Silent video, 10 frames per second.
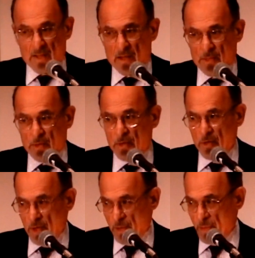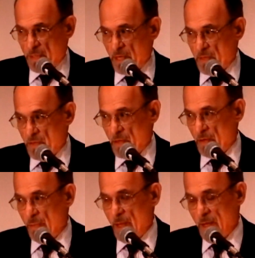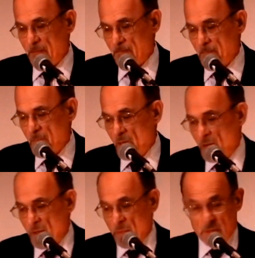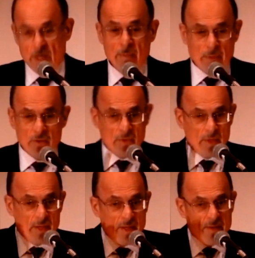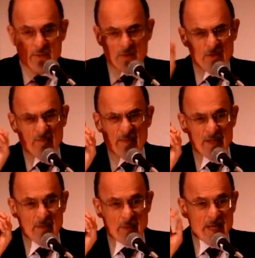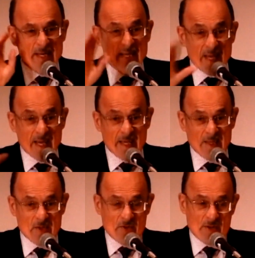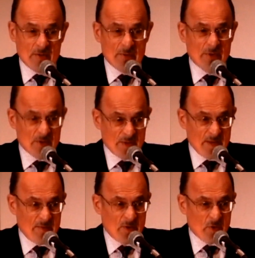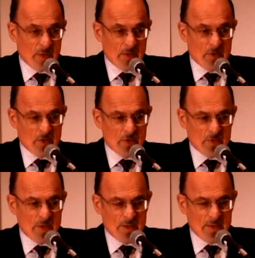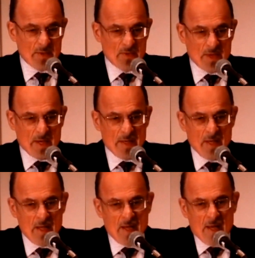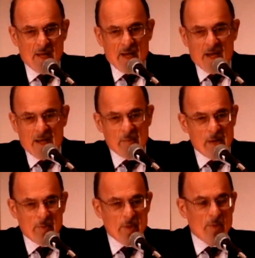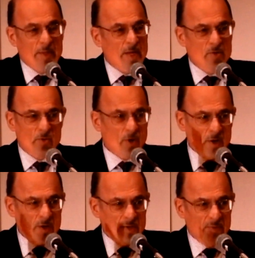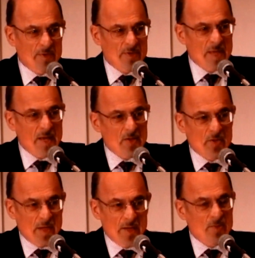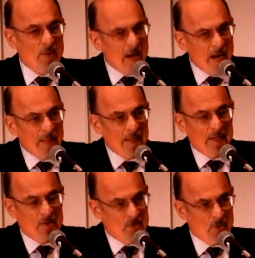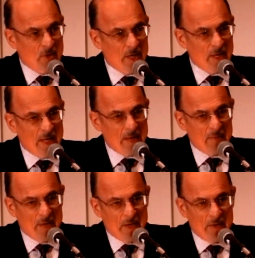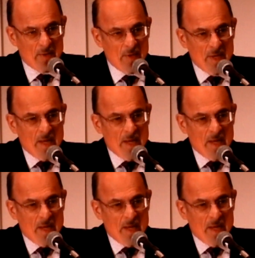A third argument that I'll tell you about, which I personally, this has been debated endlessly in philosophical literature since then. Many people take strong stands against it. I think it's still got a lot of value.